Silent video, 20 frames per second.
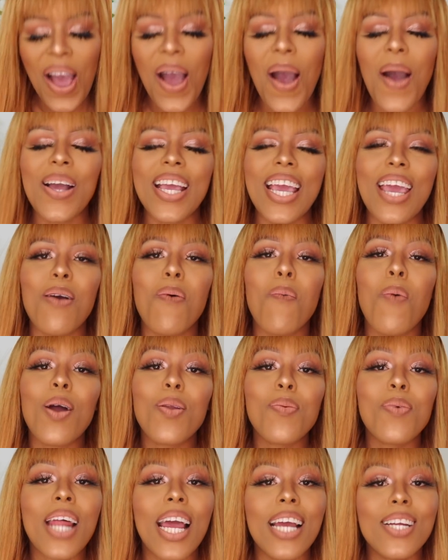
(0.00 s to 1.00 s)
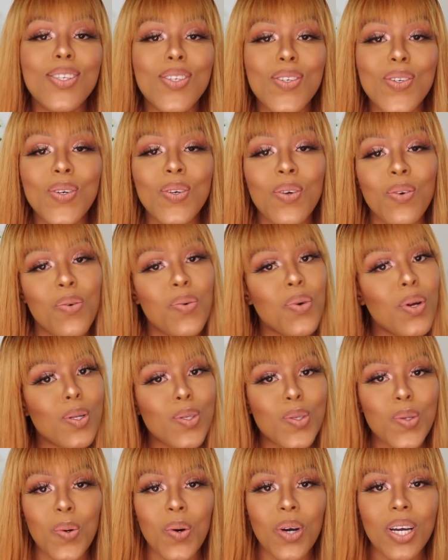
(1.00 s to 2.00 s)
Okay, what would I do? Real
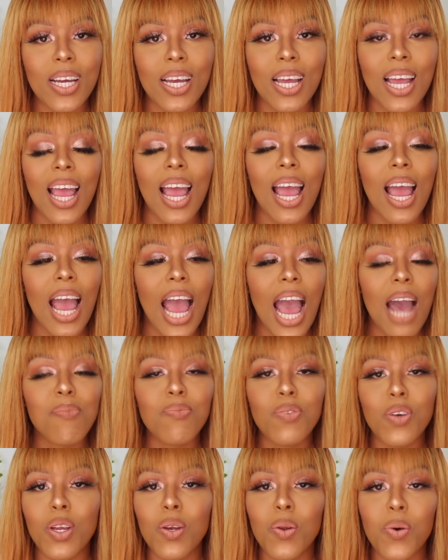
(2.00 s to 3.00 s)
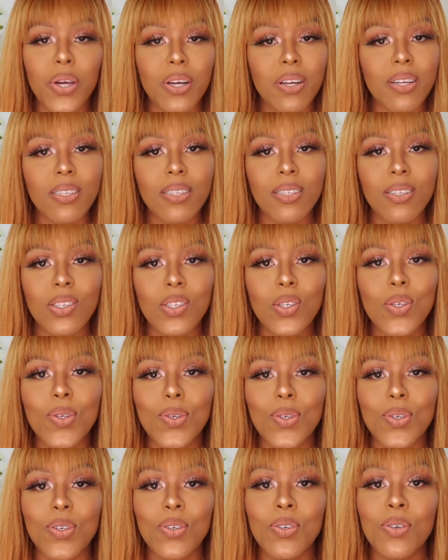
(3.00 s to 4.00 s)
talk, I'm very loyal
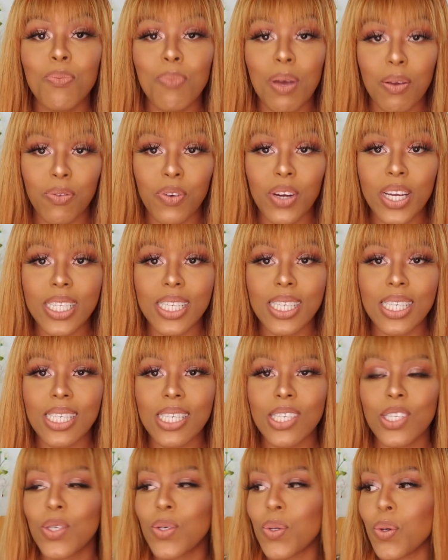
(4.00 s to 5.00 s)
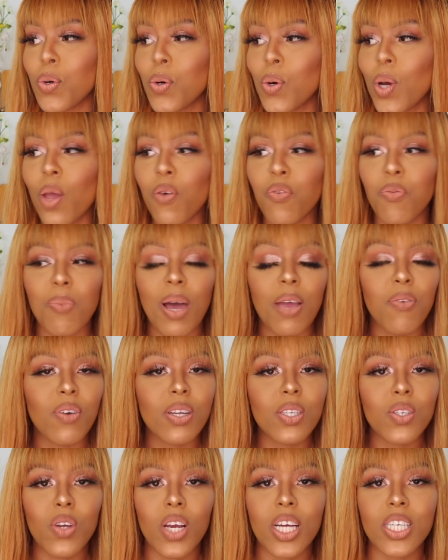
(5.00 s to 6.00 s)
to my friends. So if my
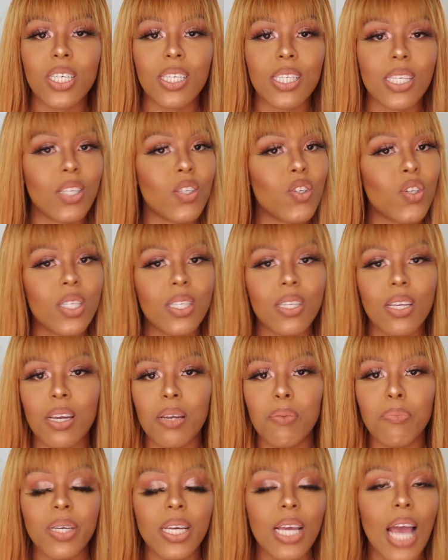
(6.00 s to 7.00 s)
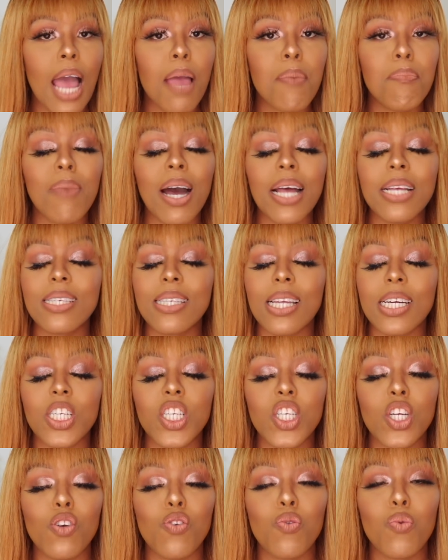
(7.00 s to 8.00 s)
friend's crush is interested in me, I mize that
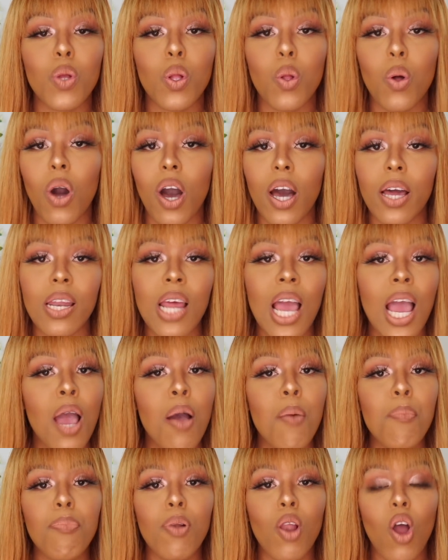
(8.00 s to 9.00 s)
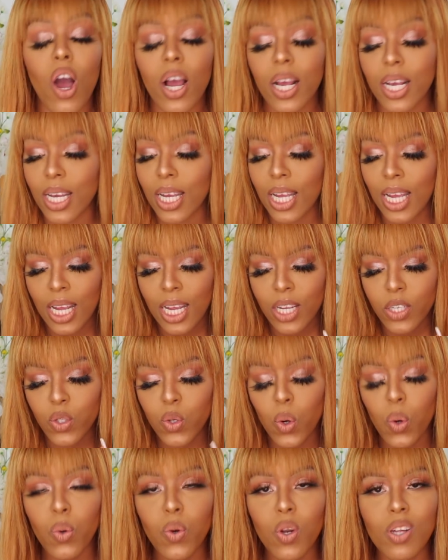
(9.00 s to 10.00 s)
shit real hard. Block,
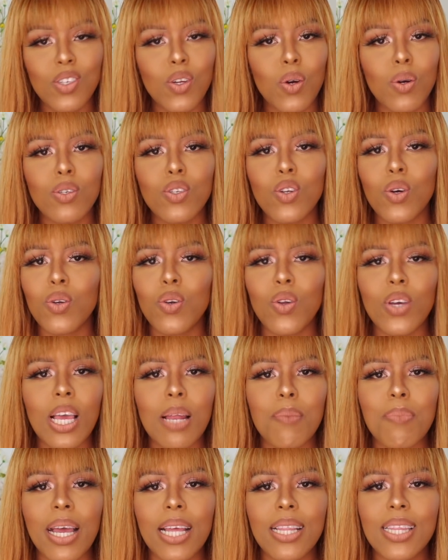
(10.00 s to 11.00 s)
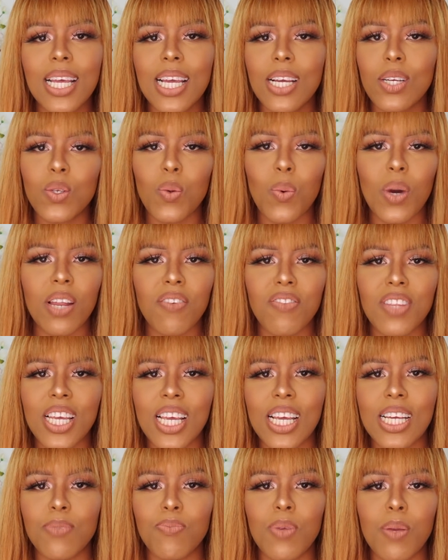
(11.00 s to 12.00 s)
don't look at my things or whatever the
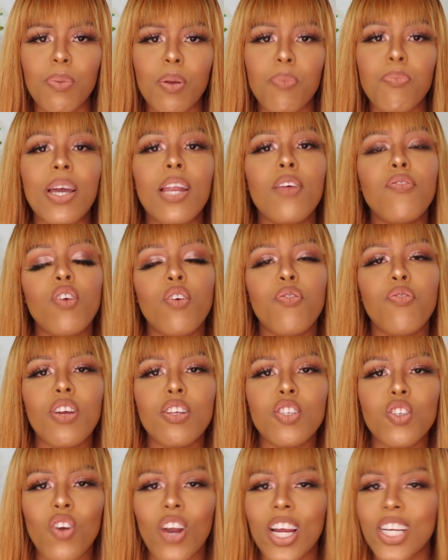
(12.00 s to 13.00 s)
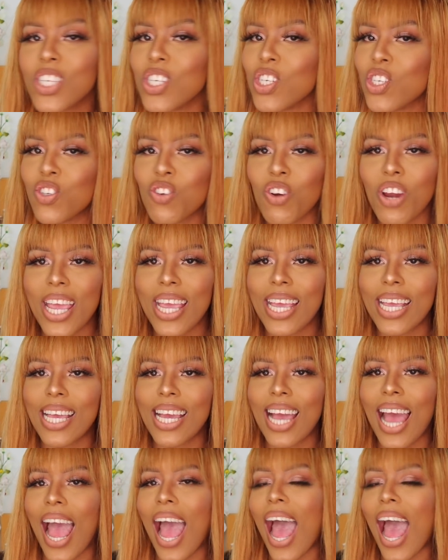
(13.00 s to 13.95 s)
case may be. But if your friend's crush is Drake,